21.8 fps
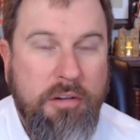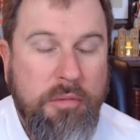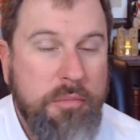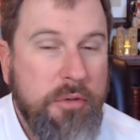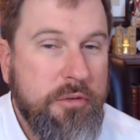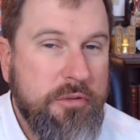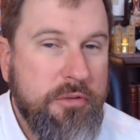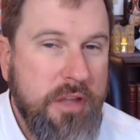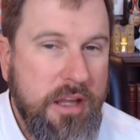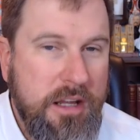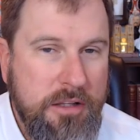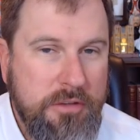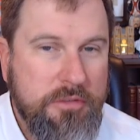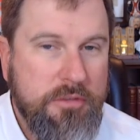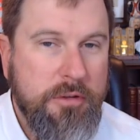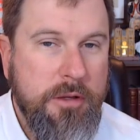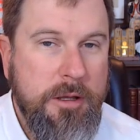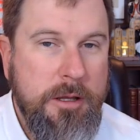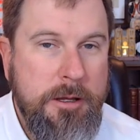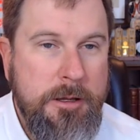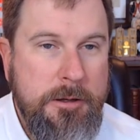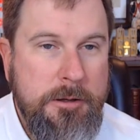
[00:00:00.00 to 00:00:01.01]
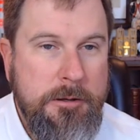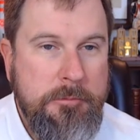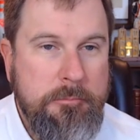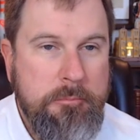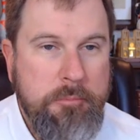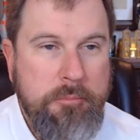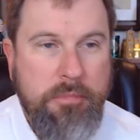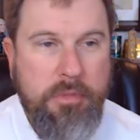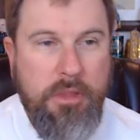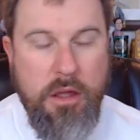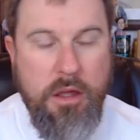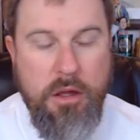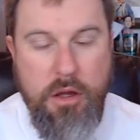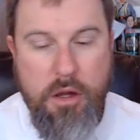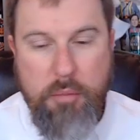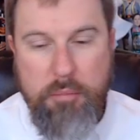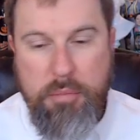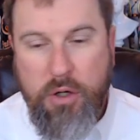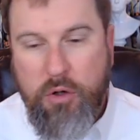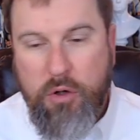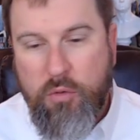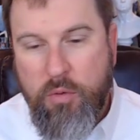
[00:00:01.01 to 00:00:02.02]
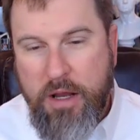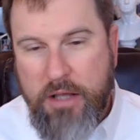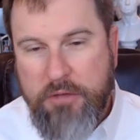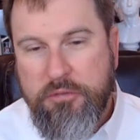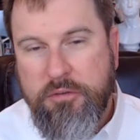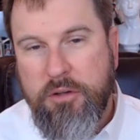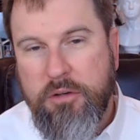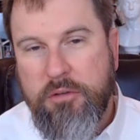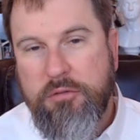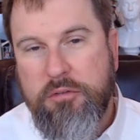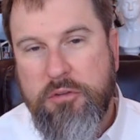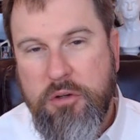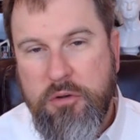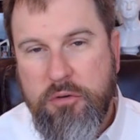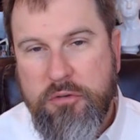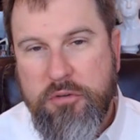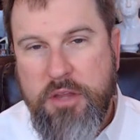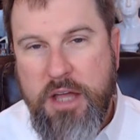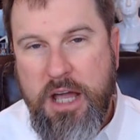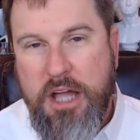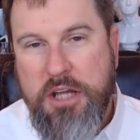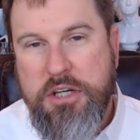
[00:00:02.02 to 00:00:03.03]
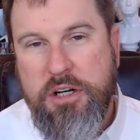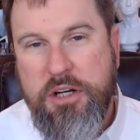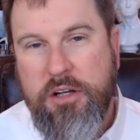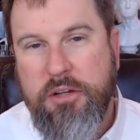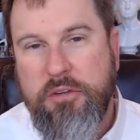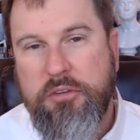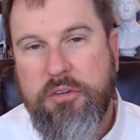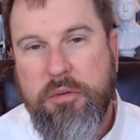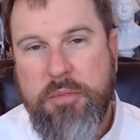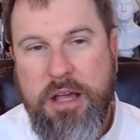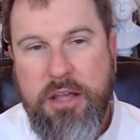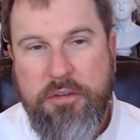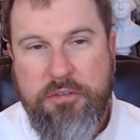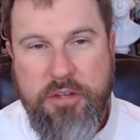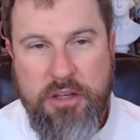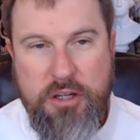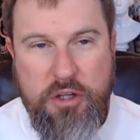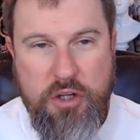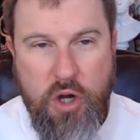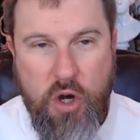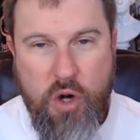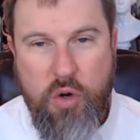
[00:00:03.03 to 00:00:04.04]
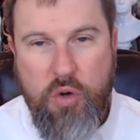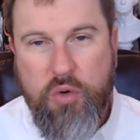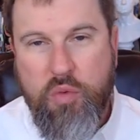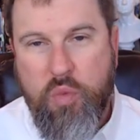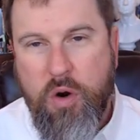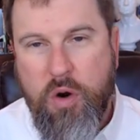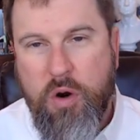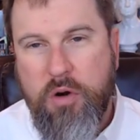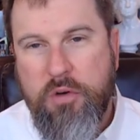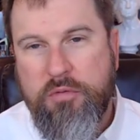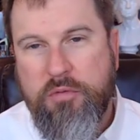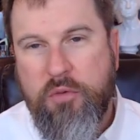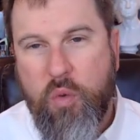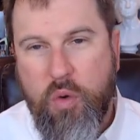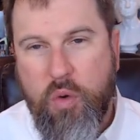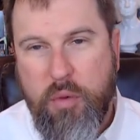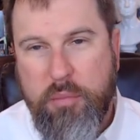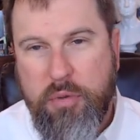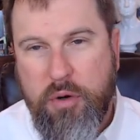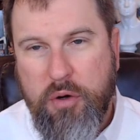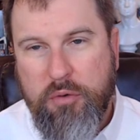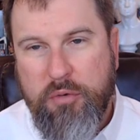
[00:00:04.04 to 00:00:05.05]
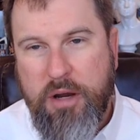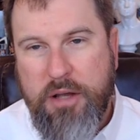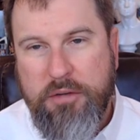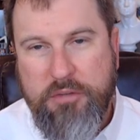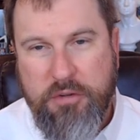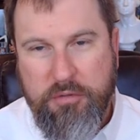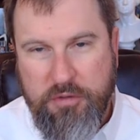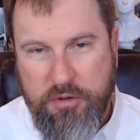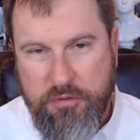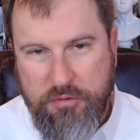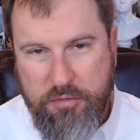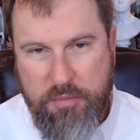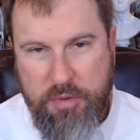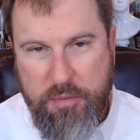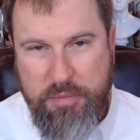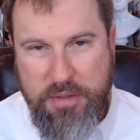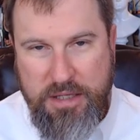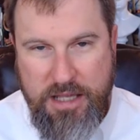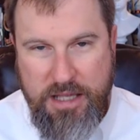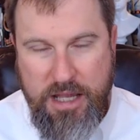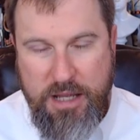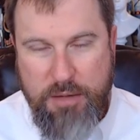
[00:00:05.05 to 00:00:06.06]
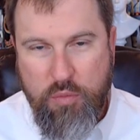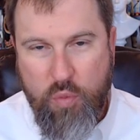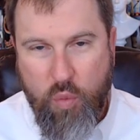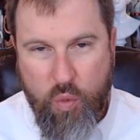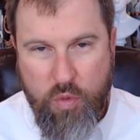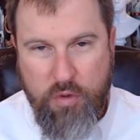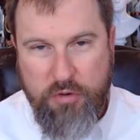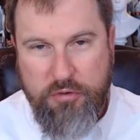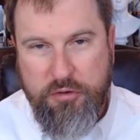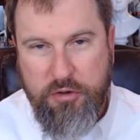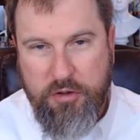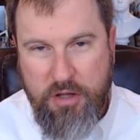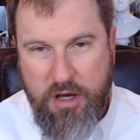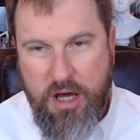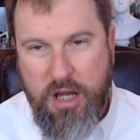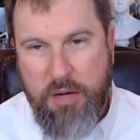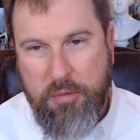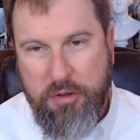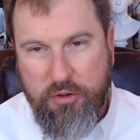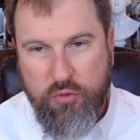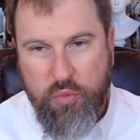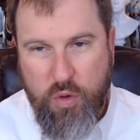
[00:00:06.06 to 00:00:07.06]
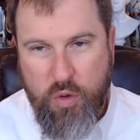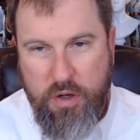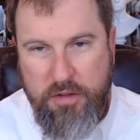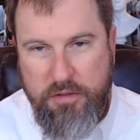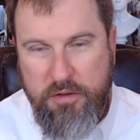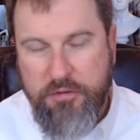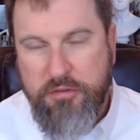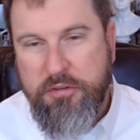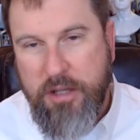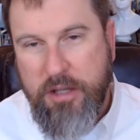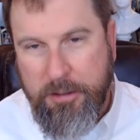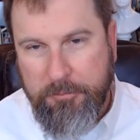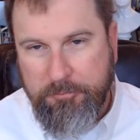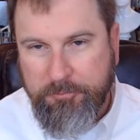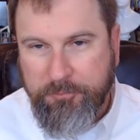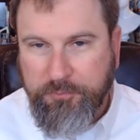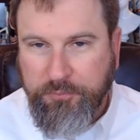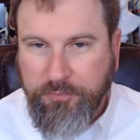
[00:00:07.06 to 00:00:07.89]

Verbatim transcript: from the states. Progressives used nationalism as a code word for progressivism. It became synonymous, one and the same.